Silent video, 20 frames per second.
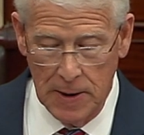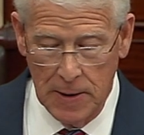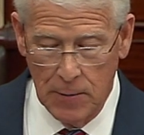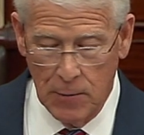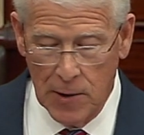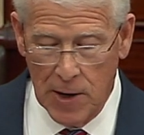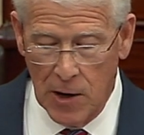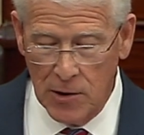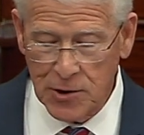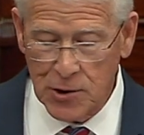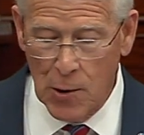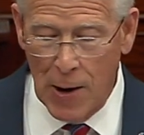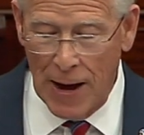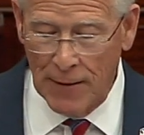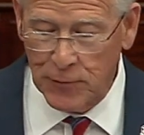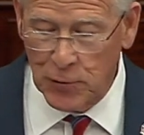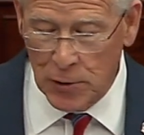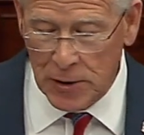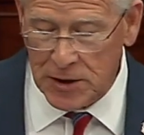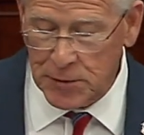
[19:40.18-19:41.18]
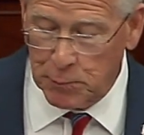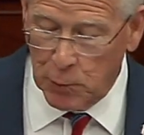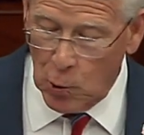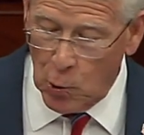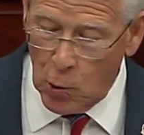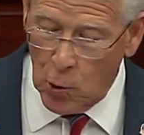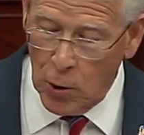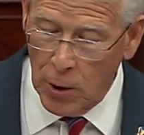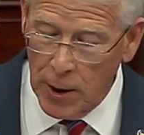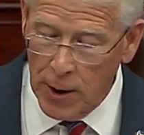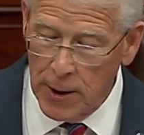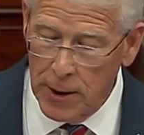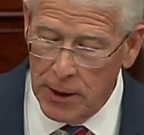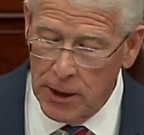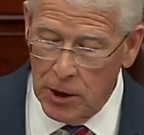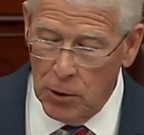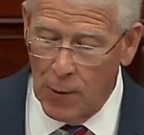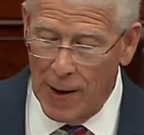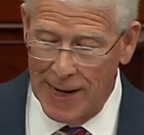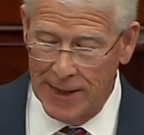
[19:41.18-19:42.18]
We also have to explore
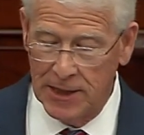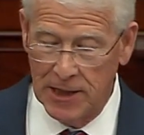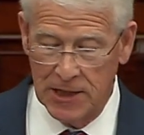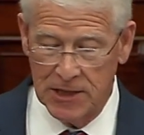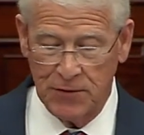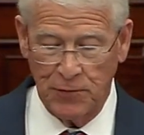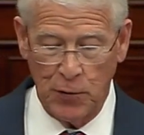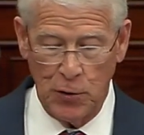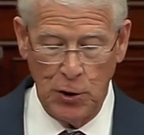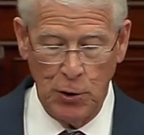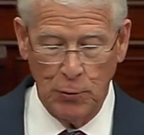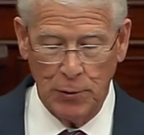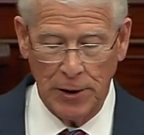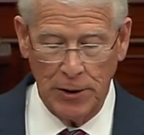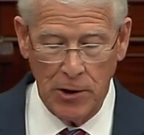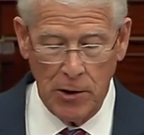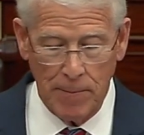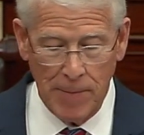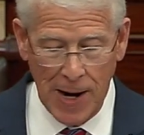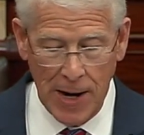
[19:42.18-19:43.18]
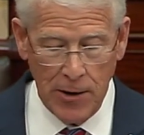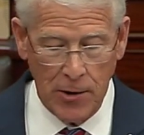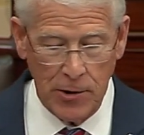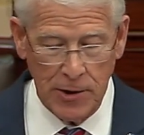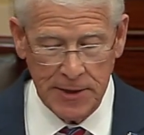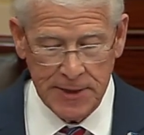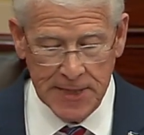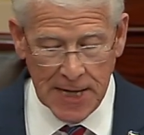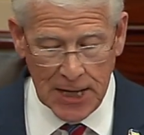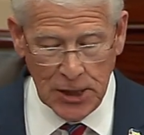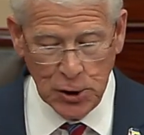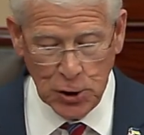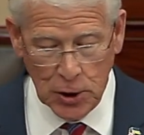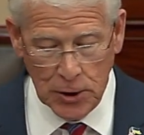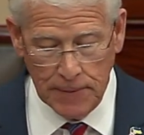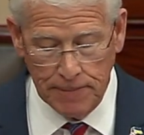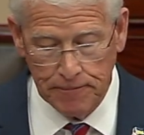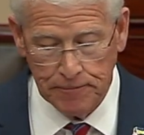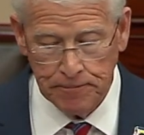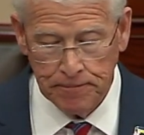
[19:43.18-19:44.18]
new ideas for nuclear
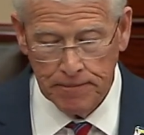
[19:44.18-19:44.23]
modernization